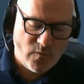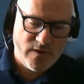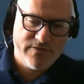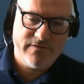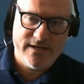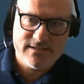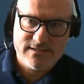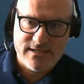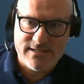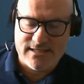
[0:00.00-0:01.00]
with
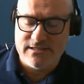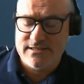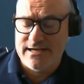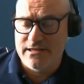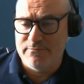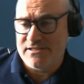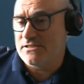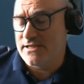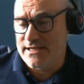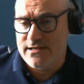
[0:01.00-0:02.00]
this, it's understanding the
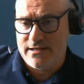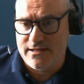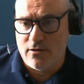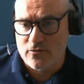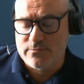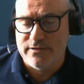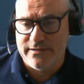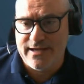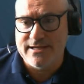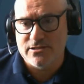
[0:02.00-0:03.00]
business need. I think
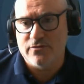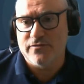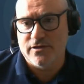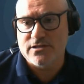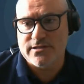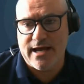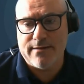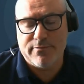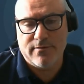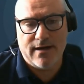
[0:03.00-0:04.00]
ultimately that is the first
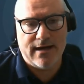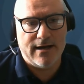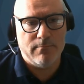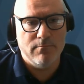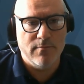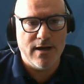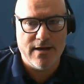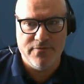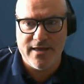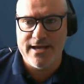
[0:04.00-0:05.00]
step,
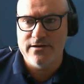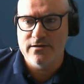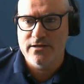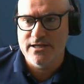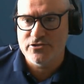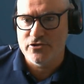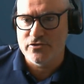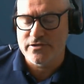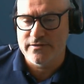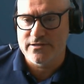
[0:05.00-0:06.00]
and then it's
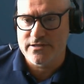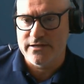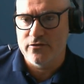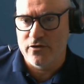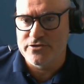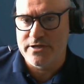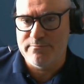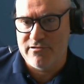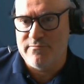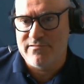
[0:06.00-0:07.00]
using the technology
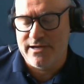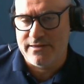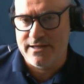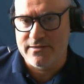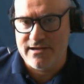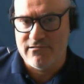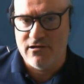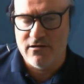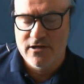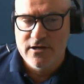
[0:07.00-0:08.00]
appropriately. I think there
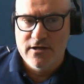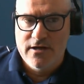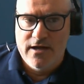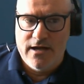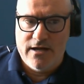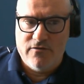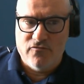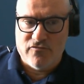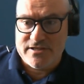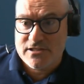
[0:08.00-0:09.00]
are
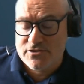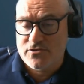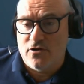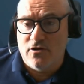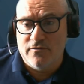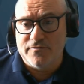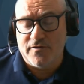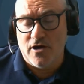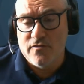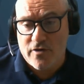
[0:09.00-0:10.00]
risks of
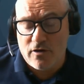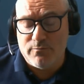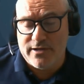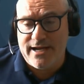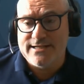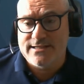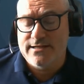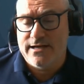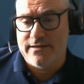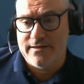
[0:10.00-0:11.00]
overcomplicating,
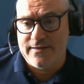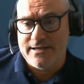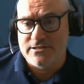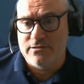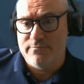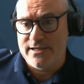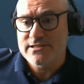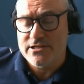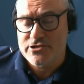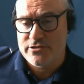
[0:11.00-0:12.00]
and I think that is the
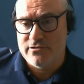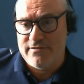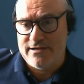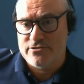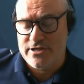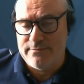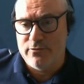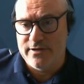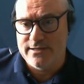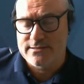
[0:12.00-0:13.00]
biggest issue around
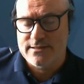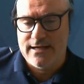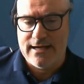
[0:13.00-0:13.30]
SharePoint